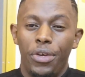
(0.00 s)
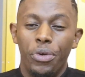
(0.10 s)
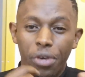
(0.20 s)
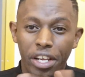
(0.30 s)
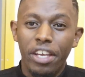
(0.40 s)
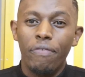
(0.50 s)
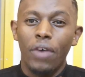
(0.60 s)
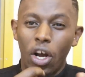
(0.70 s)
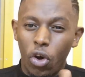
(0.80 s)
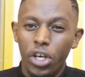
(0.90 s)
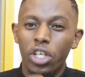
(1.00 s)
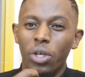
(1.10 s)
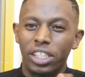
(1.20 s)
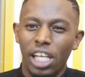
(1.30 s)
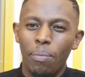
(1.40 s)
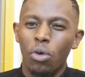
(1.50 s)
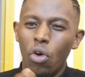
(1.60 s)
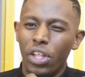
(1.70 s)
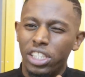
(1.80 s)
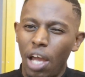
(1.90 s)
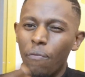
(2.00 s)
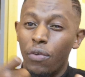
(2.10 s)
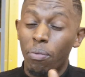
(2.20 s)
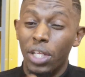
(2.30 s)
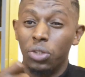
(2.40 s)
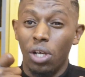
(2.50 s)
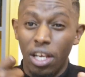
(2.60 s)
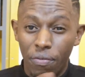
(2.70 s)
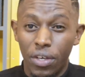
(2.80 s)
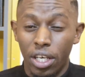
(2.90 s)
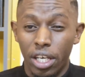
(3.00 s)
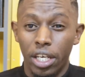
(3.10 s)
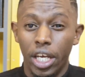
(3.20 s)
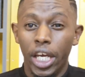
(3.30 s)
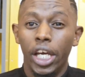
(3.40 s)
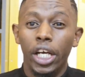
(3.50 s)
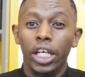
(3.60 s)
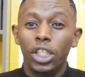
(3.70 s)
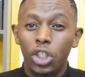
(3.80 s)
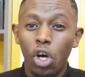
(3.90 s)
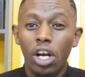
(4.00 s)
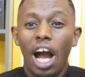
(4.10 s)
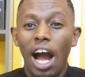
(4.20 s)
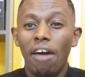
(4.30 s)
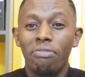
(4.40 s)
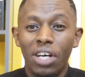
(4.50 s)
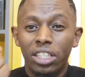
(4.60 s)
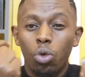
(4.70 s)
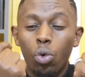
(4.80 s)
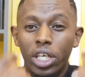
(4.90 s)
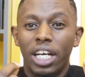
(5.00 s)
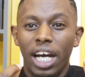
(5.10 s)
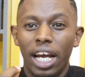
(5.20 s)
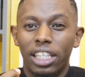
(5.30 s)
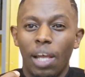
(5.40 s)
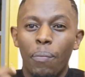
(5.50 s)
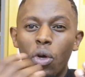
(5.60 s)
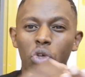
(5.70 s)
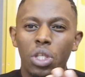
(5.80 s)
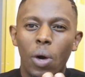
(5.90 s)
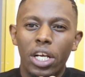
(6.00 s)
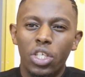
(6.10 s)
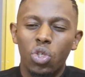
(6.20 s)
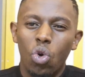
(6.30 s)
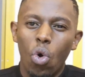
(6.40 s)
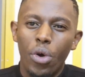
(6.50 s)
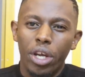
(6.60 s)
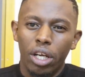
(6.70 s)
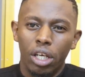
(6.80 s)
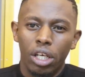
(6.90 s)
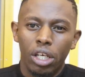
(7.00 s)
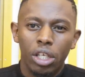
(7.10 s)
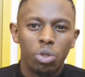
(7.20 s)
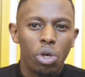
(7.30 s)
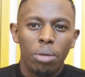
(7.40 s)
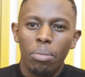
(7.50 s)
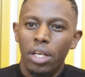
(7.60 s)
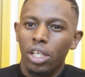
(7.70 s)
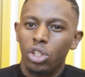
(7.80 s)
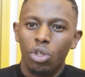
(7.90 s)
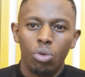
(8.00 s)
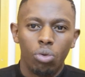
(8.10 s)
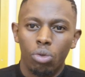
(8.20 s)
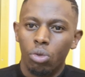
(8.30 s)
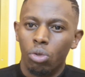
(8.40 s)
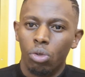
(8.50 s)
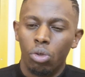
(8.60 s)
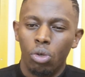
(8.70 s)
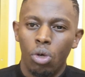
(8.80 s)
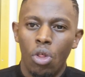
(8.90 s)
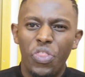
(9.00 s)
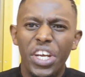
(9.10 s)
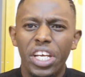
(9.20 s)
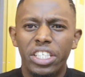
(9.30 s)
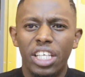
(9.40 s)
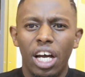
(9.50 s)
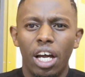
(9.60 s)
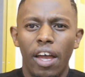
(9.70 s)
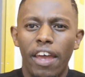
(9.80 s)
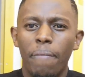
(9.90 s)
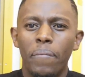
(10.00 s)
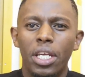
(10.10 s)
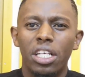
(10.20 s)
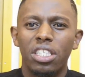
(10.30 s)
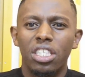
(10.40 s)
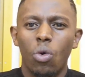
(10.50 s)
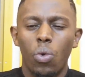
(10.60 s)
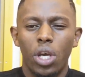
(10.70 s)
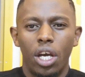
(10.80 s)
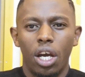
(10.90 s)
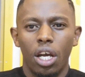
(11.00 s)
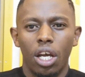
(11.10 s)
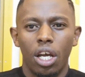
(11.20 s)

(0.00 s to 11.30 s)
you live according to your time. Know the time frame that you're living in. Don't have that weak character because the world is going to eliminate you. The nature eliminates the weak.